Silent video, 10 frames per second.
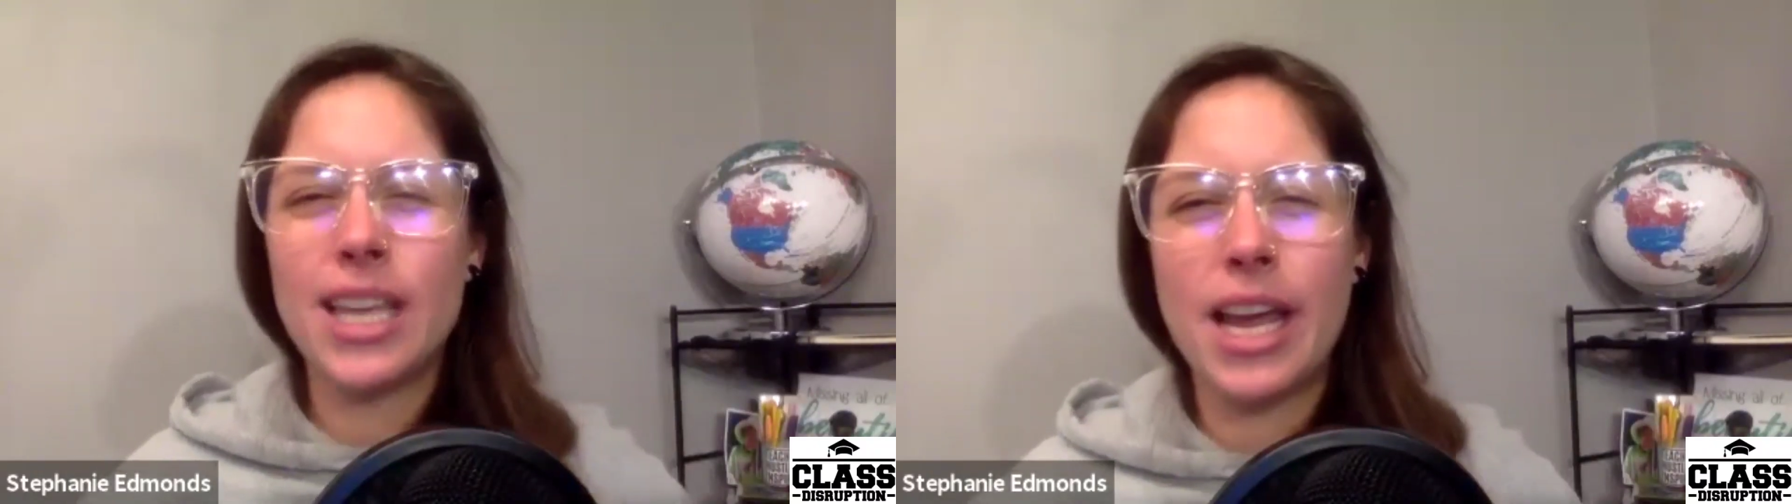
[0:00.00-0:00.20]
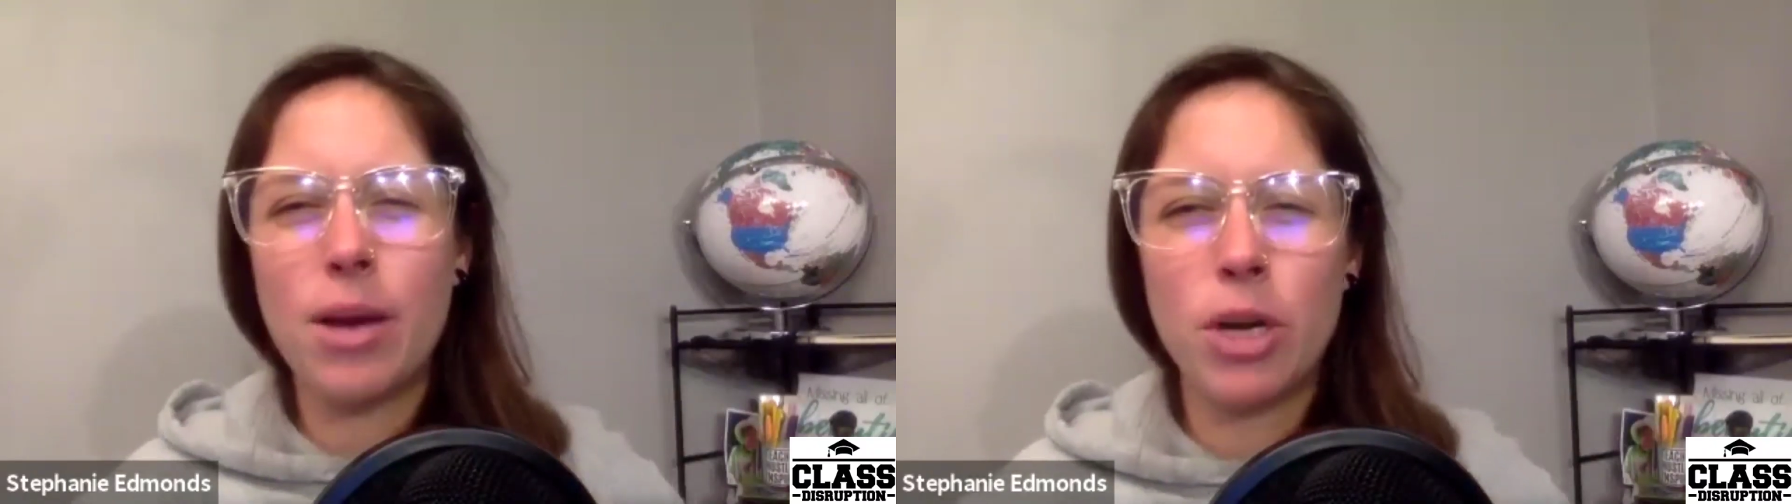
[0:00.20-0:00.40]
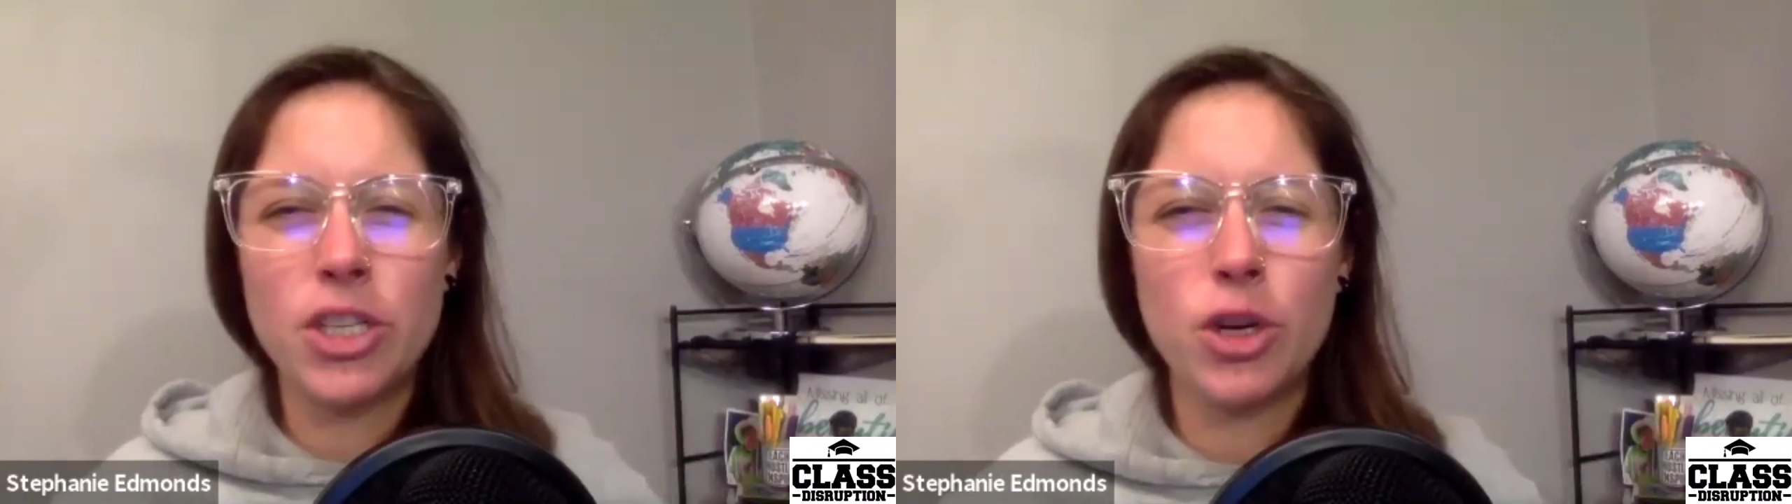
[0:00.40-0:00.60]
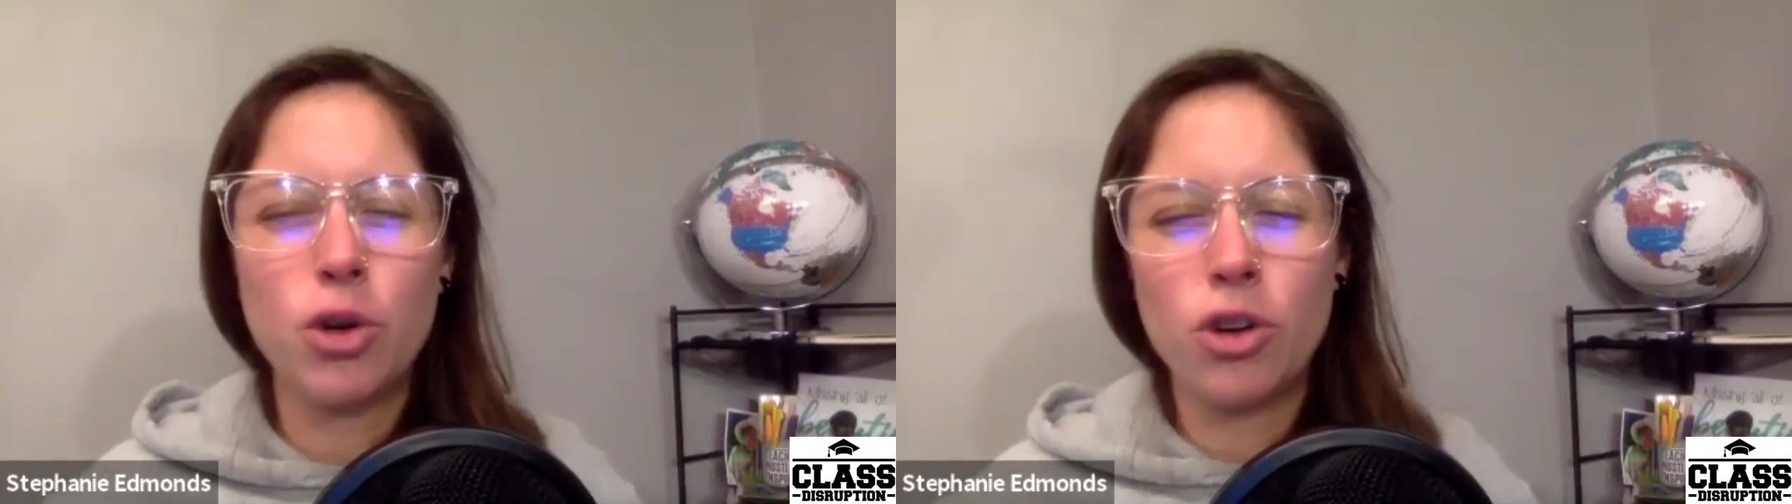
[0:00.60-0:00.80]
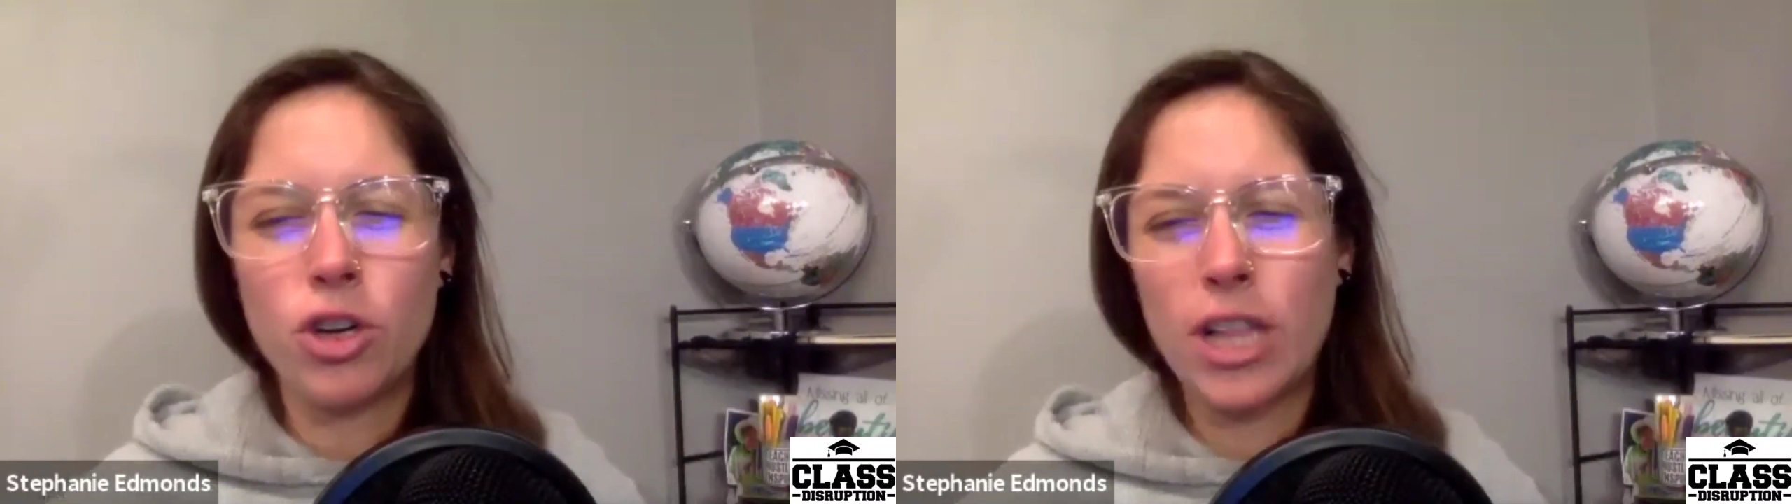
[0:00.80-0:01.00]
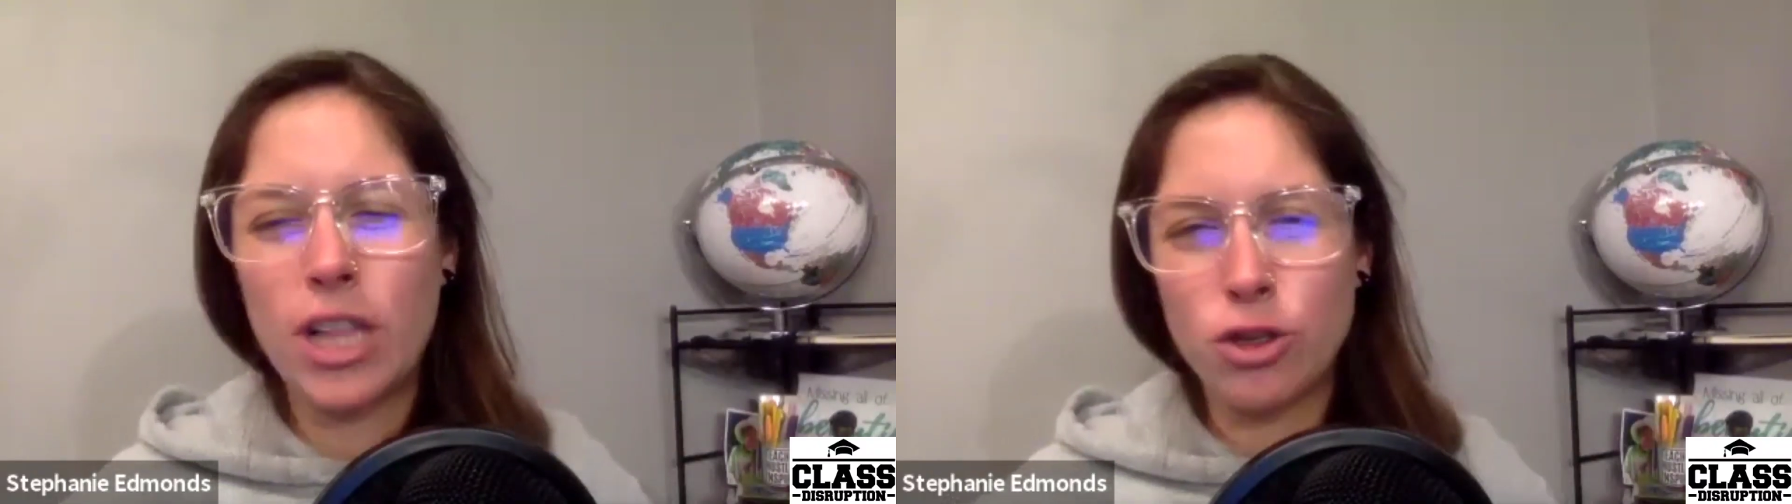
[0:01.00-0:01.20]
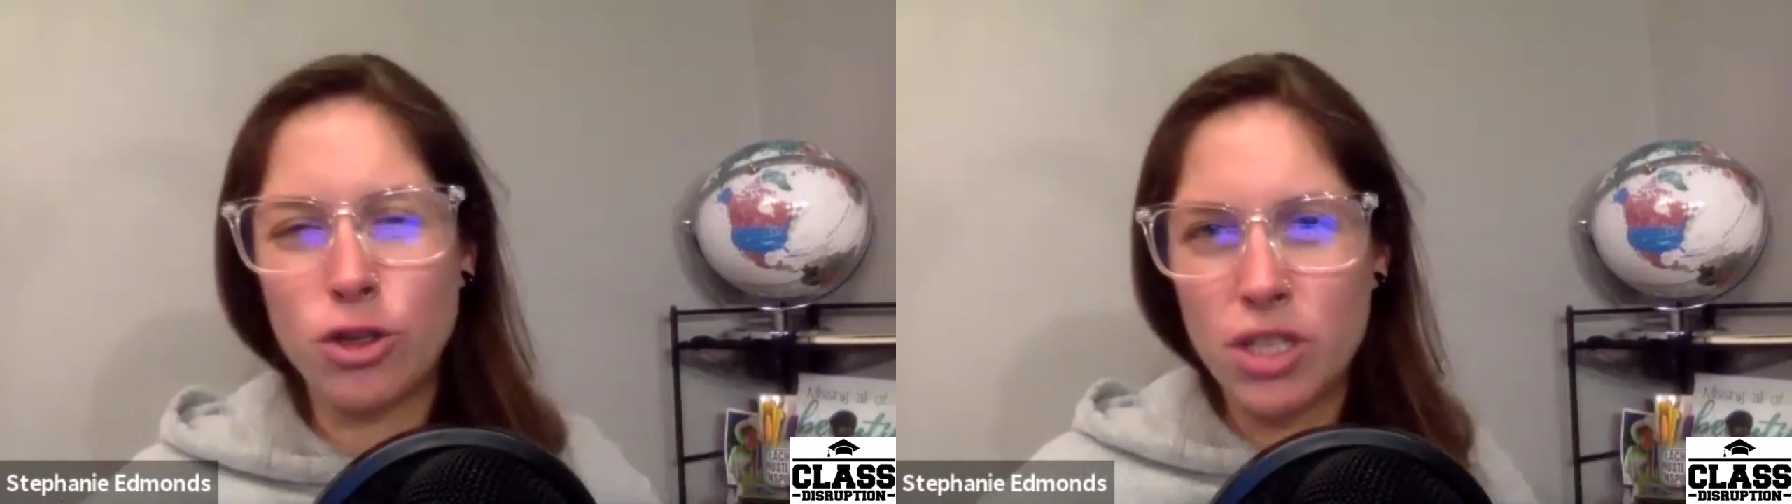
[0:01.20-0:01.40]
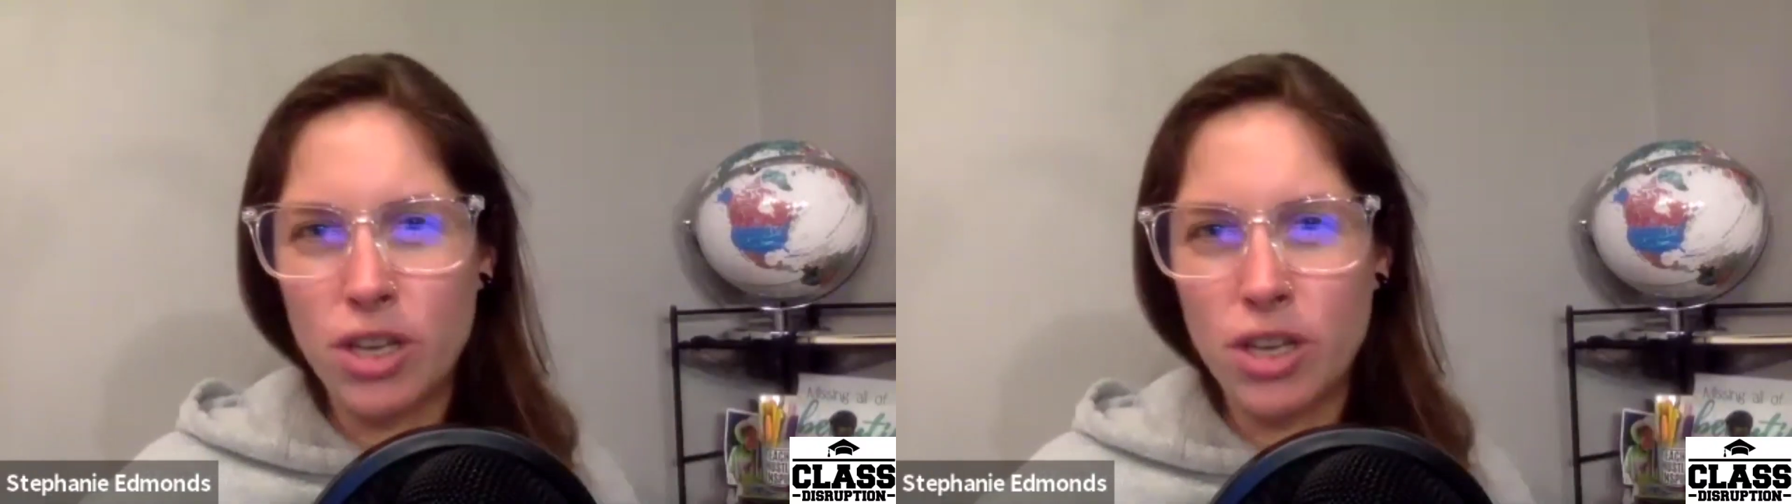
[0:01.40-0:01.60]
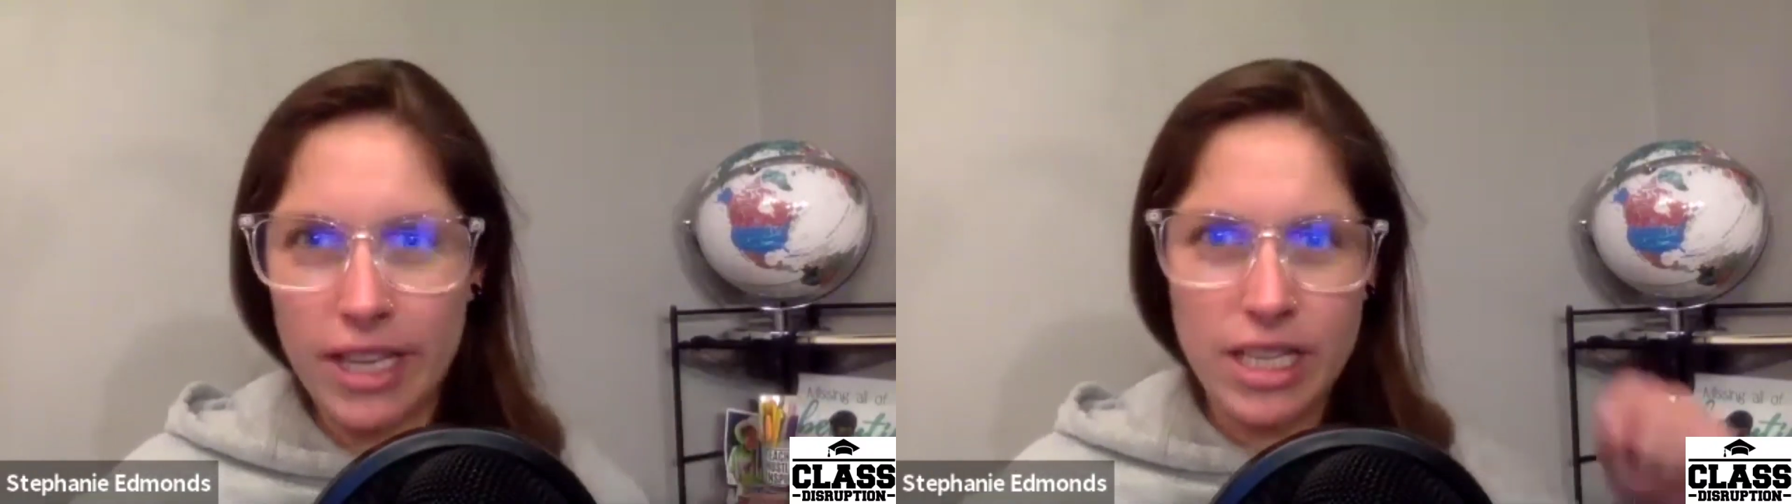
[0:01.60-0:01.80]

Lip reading: like a bunch of Google Classroom stuff,